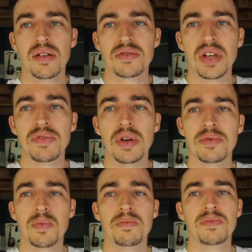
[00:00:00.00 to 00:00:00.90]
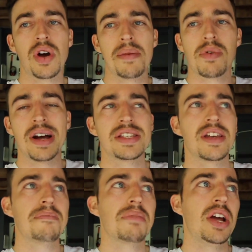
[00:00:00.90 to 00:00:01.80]
Saves you try and buy
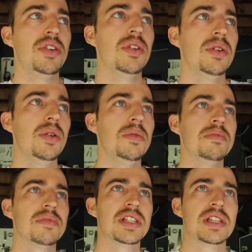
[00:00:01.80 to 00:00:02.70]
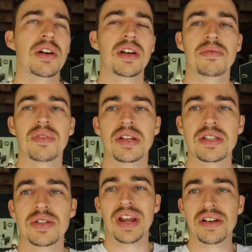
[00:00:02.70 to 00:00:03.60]
stuff brand new, something that
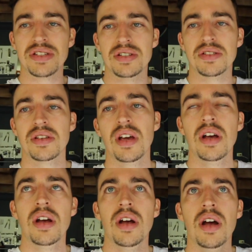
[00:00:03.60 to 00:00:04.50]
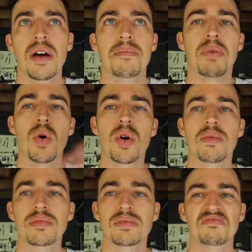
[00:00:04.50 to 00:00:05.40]
else has bought,
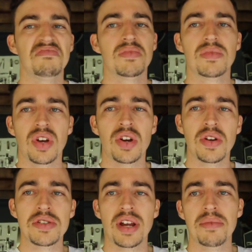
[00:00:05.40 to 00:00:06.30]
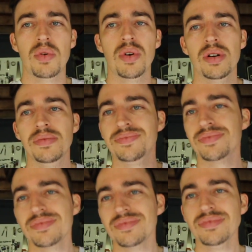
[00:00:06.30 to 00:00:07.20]
don't use anymore,
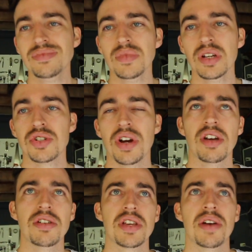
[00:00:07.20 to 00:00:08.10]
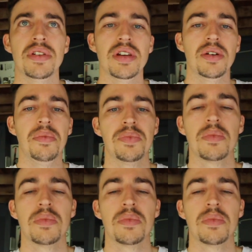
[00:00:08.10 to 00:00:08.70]
try and get yourself a deal.